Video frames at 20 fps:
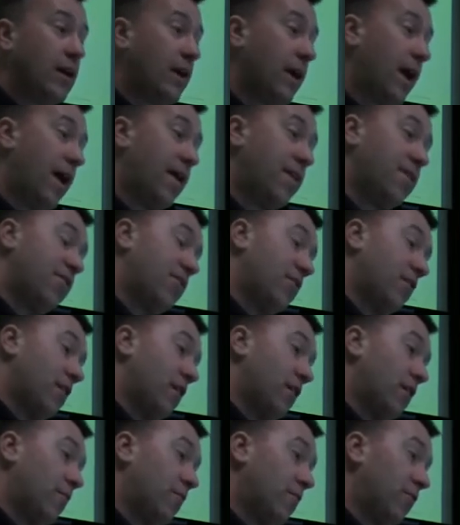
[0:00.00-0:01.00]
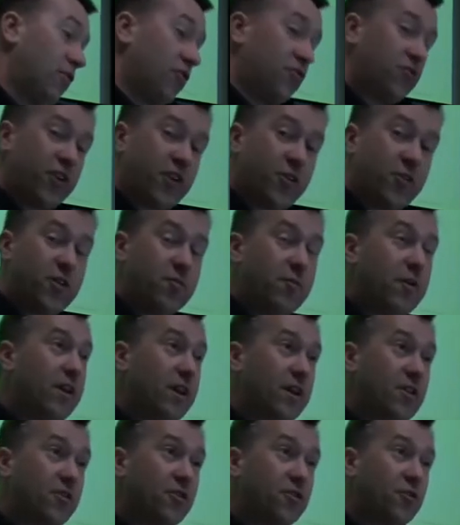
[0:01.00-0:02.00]
And um, as I'll show you in a
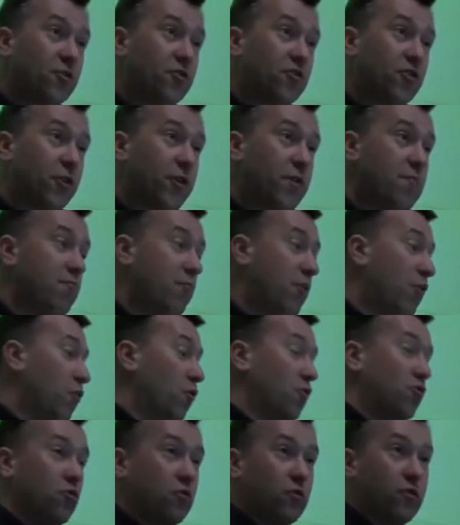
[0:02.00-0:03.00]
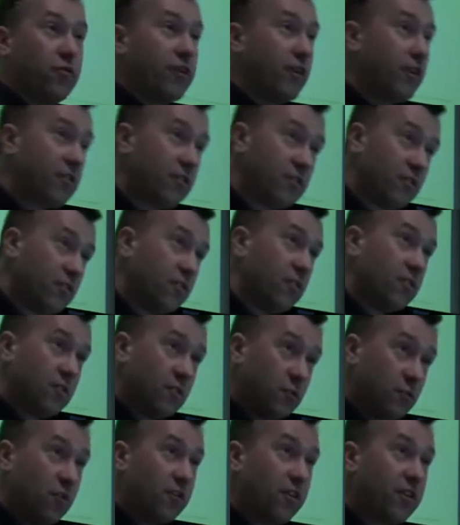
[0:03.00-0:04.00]
minute, you can also import all of this
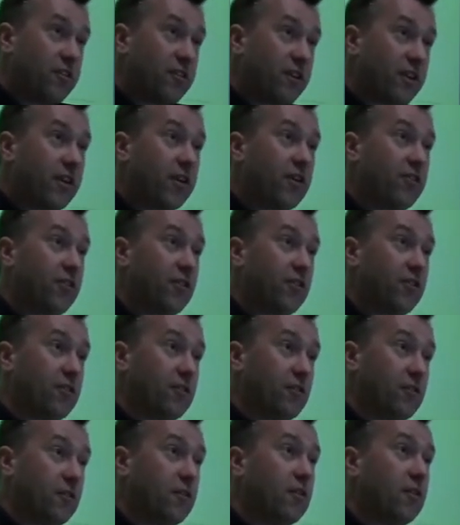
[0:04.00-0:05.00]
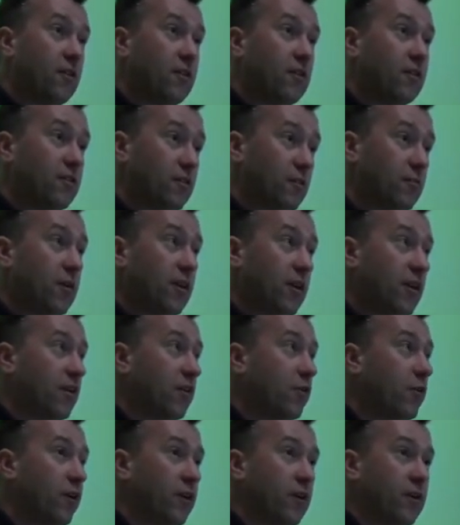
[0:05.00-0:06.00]
with its linkages to make
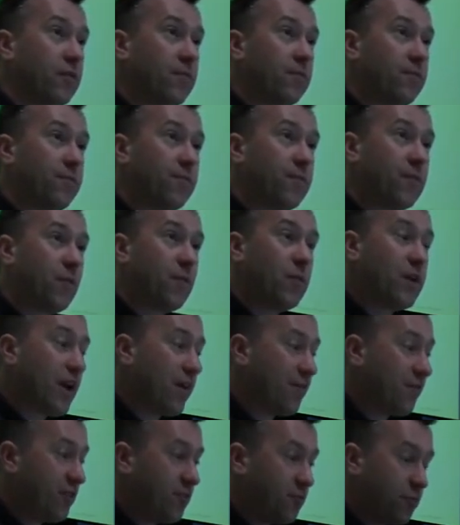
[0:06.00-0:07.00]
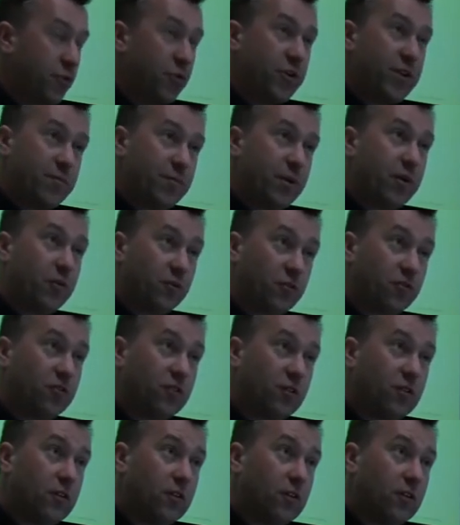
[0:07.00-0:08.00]
it quicker. We have these pre-built
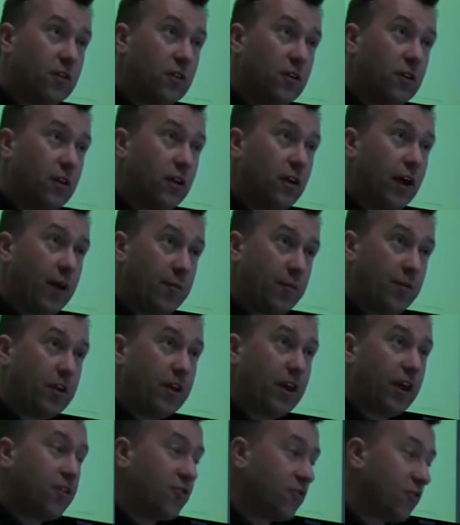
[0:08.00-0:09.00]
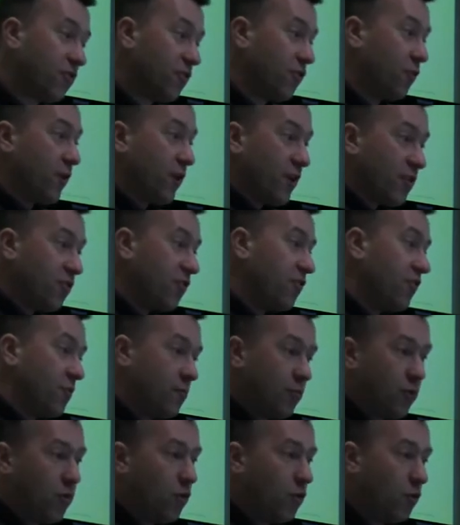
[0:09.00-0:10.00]
uh, applications that we can just
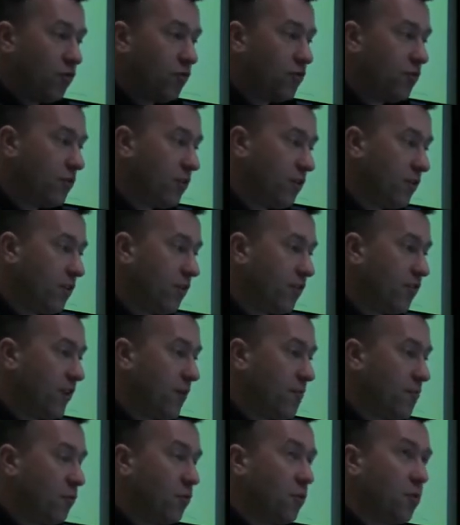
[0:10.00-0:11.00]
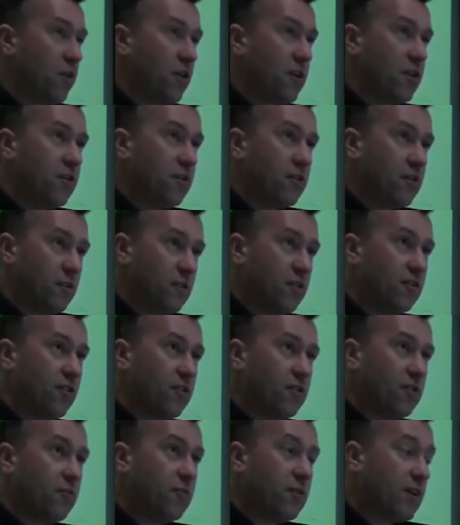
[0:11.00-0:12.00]
import and assemble within the
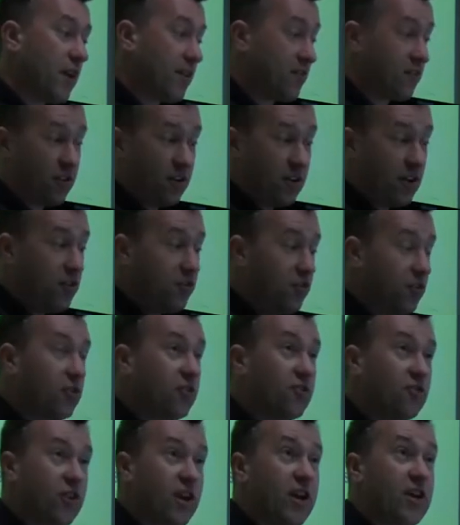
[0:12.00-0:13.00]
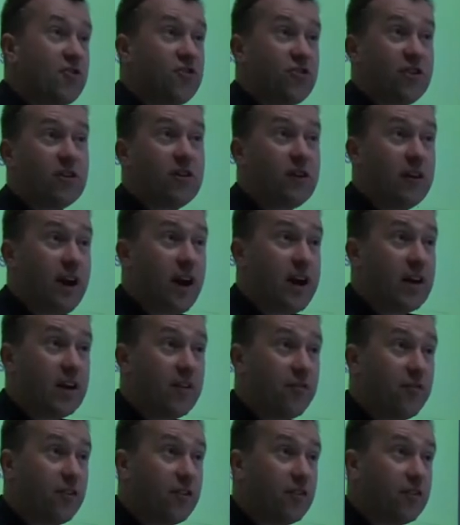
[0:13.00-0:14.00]
system. But yes, the user can change any
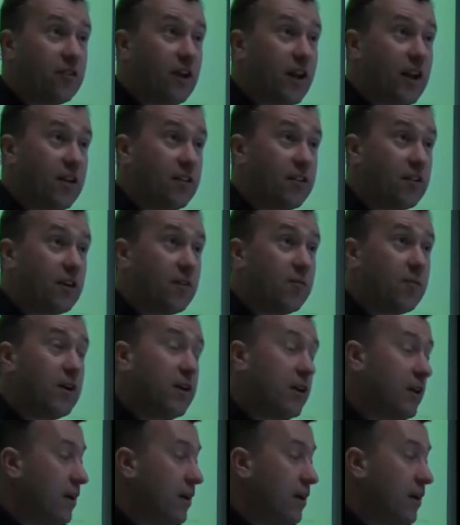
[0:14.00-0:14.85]
of this any time.